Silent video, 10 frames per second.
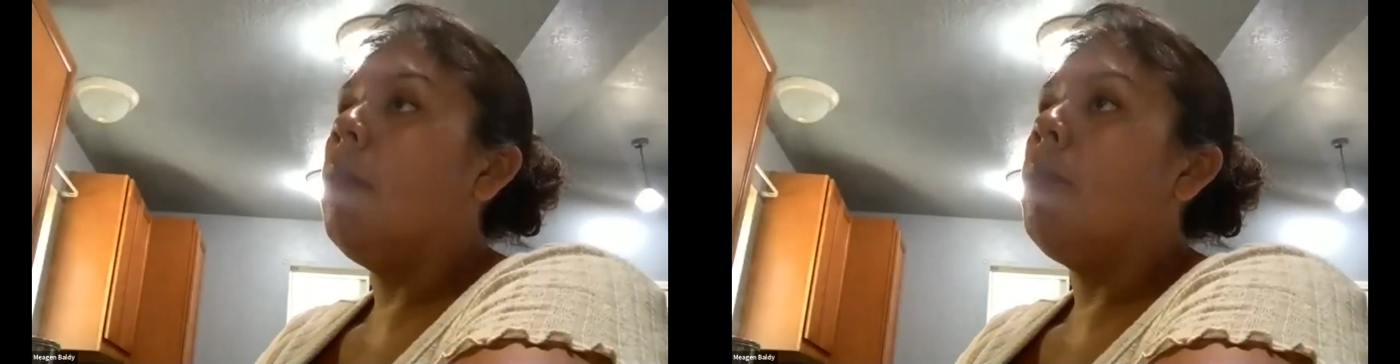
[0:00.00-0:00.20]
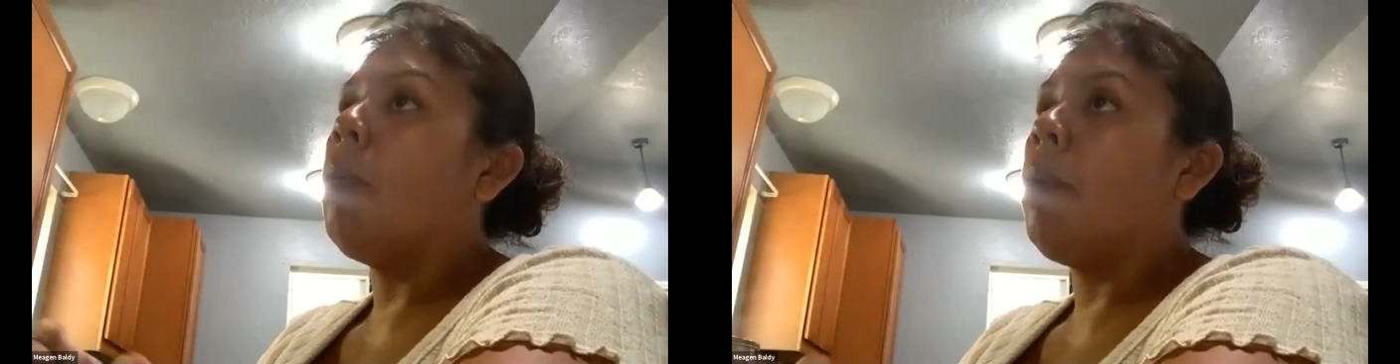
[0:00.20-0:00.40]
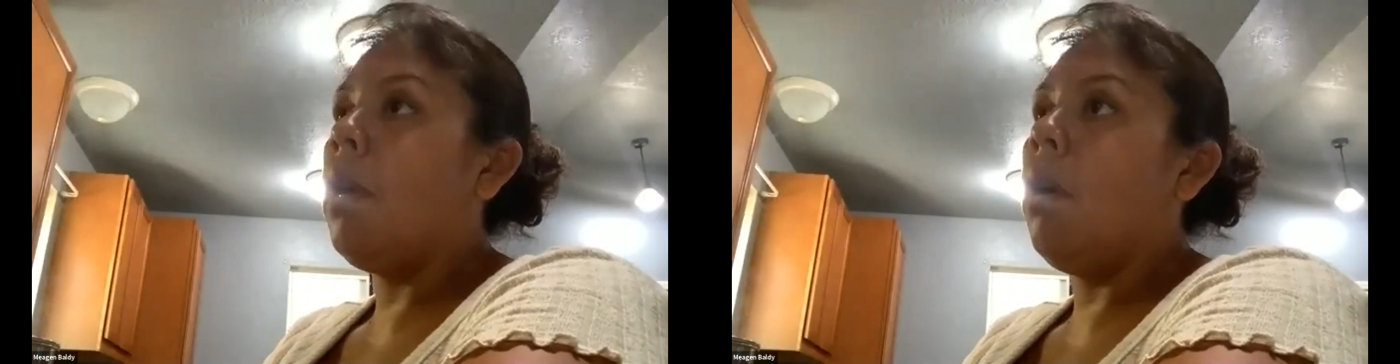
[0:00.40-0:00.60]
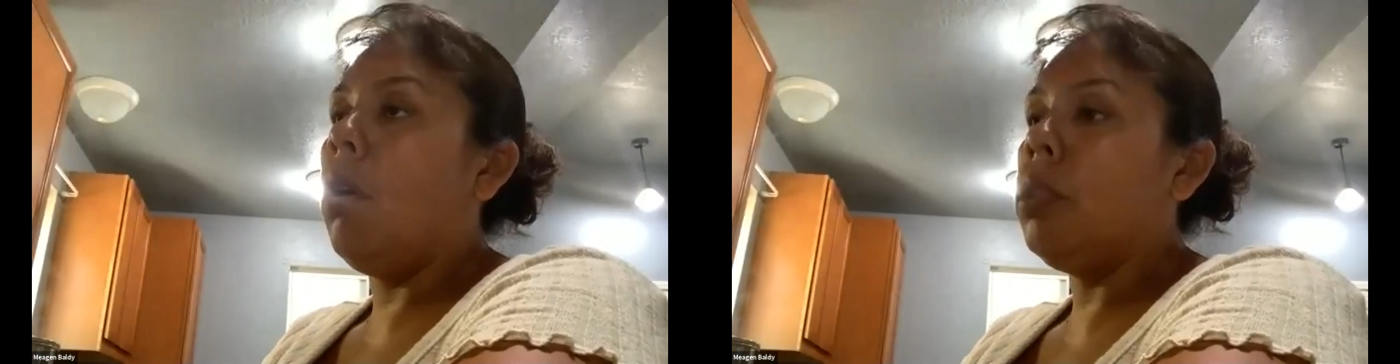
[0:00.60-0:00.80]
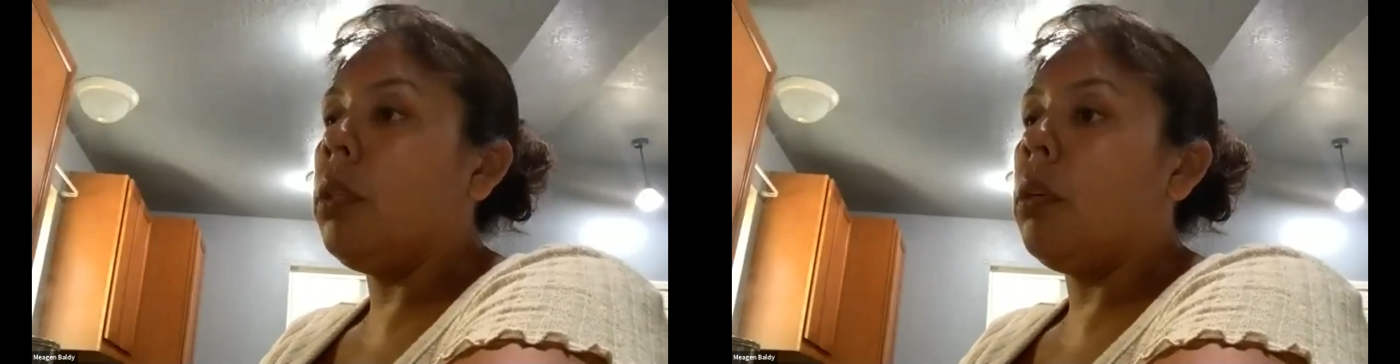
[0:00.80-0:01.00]
but we want to
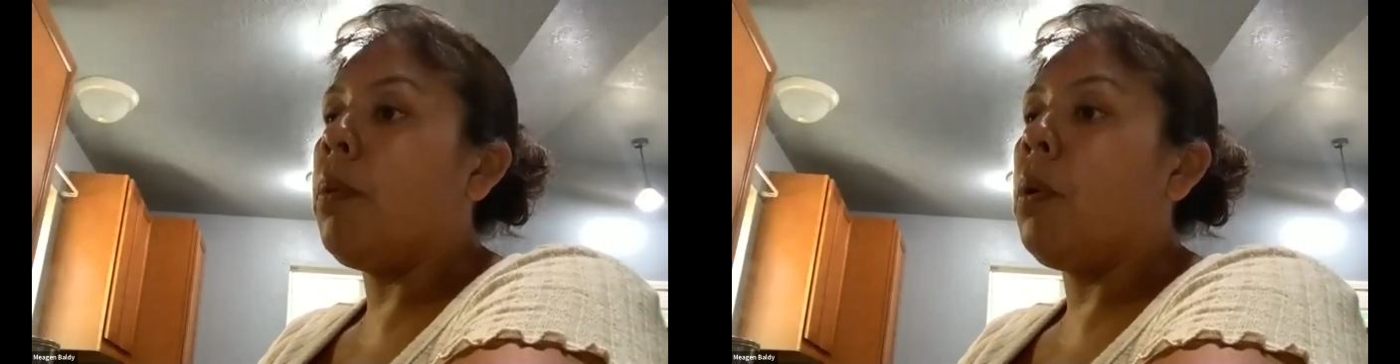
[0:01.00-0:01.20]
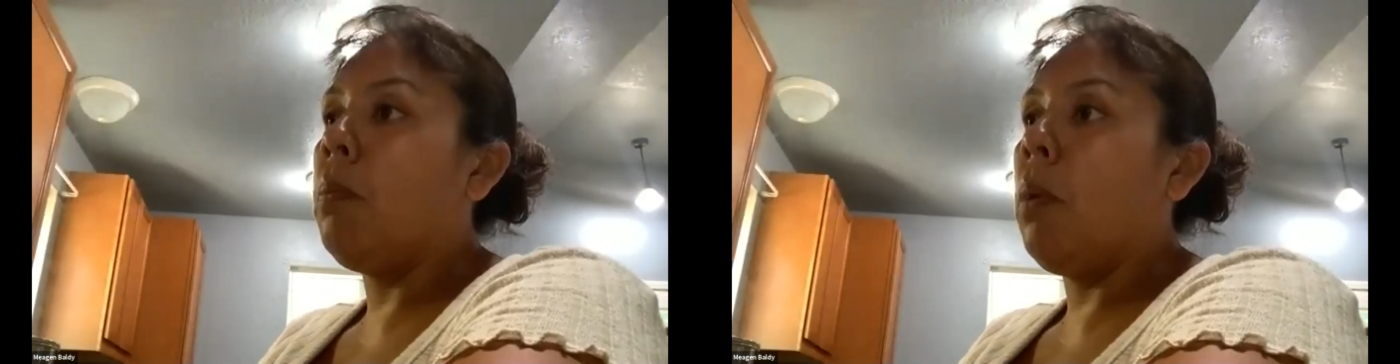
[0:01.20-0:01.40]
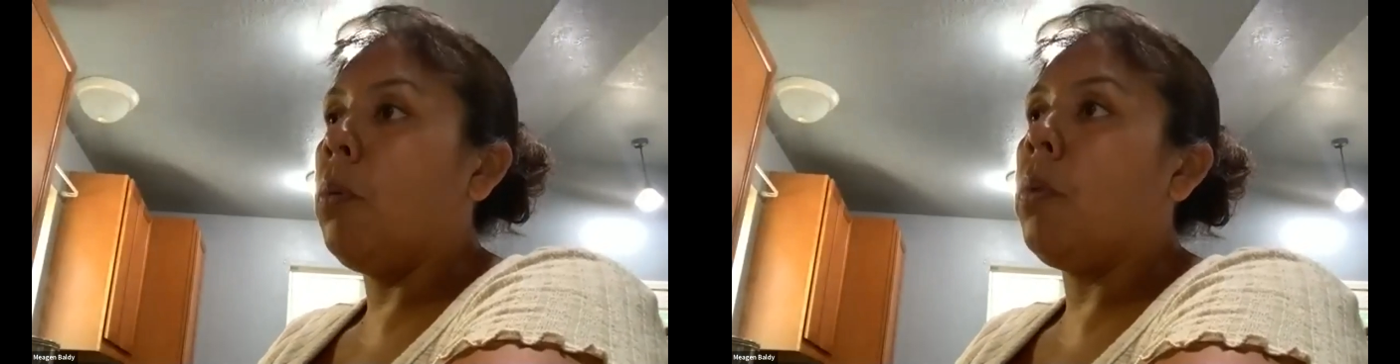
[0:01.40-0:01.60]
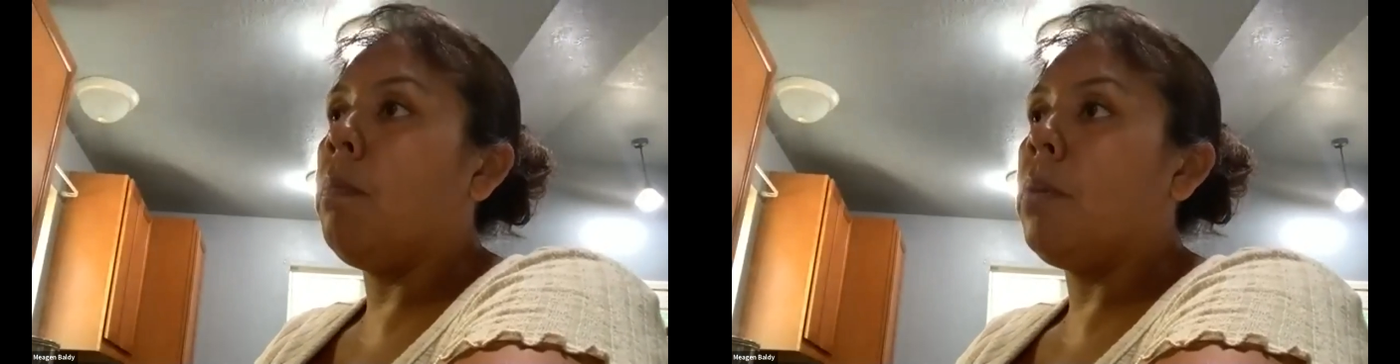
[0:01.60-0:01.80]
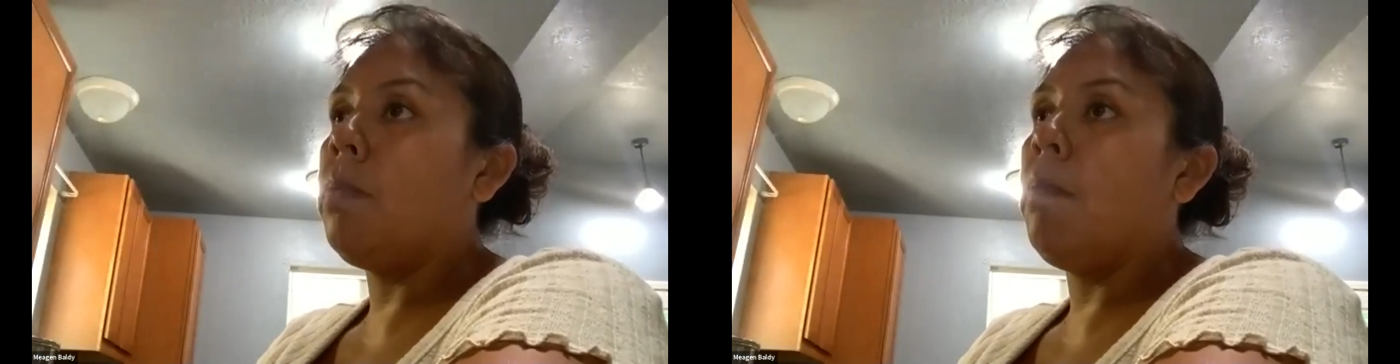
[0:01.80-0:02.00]
also promote
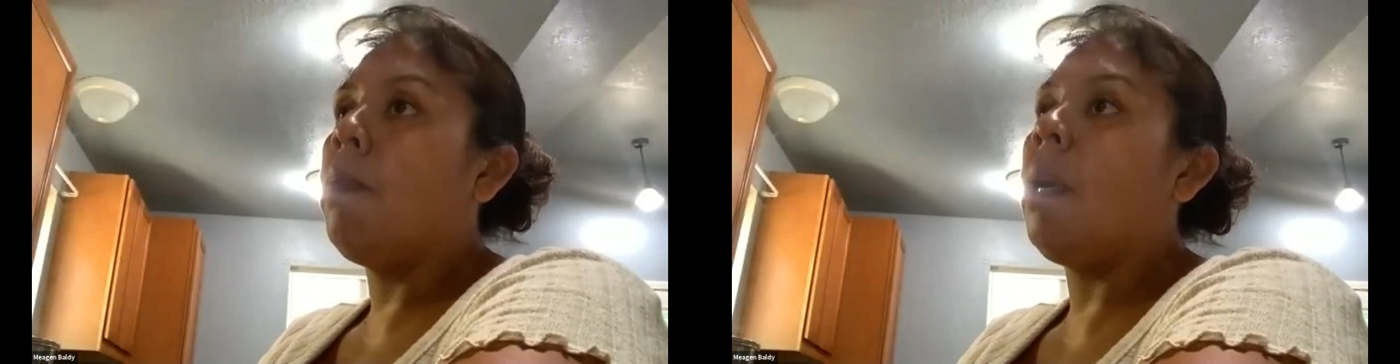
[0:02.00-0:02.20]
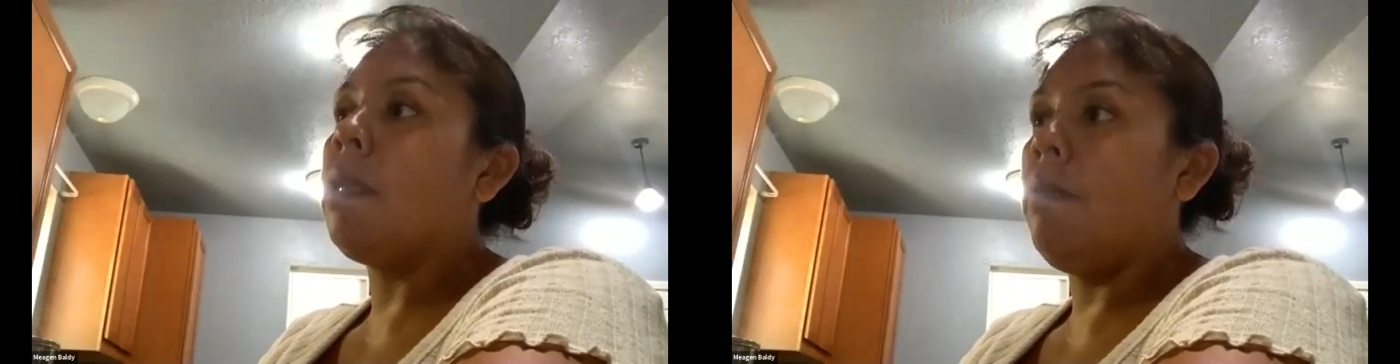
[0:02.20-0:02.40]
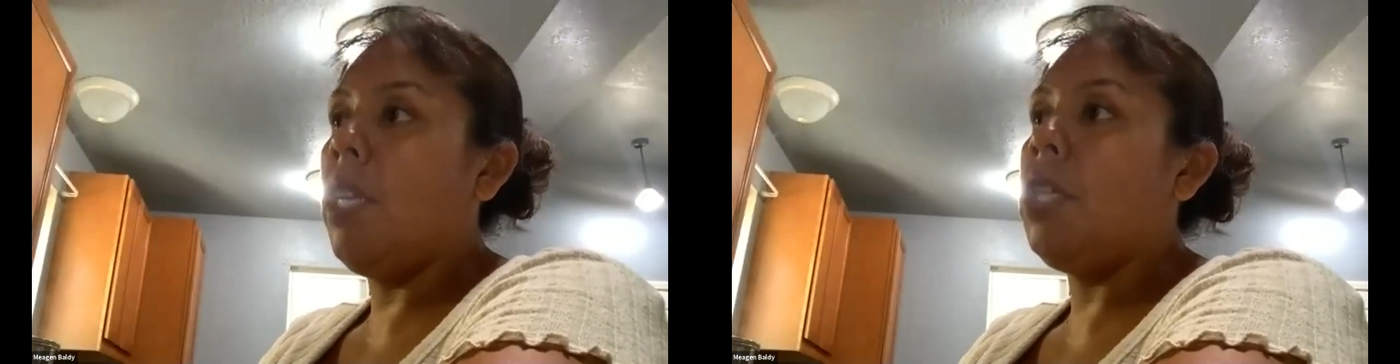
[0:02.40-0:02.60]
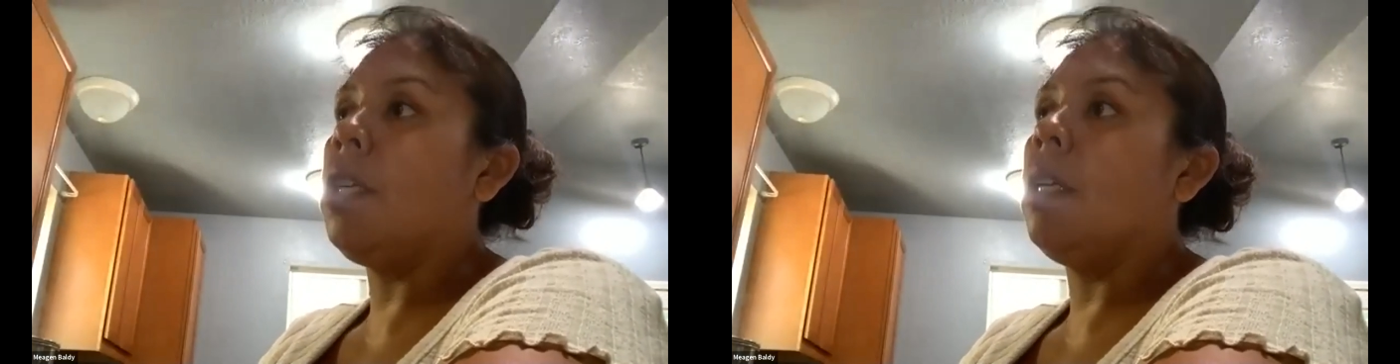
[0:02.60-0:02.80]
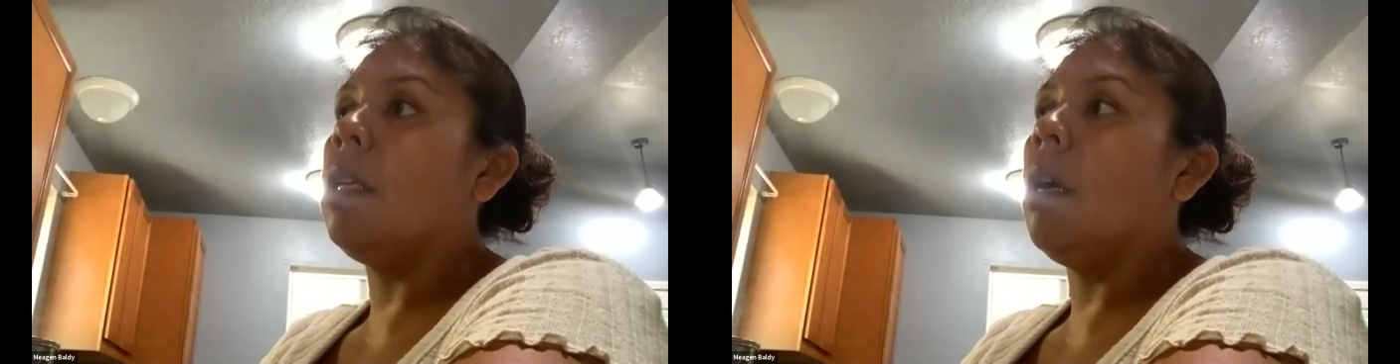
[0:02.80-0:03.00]
the
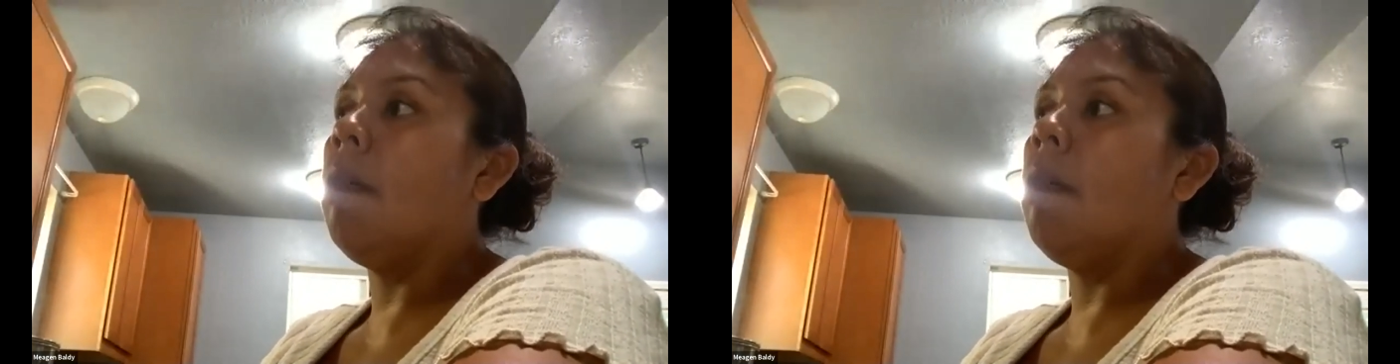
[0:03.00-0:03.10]
preservation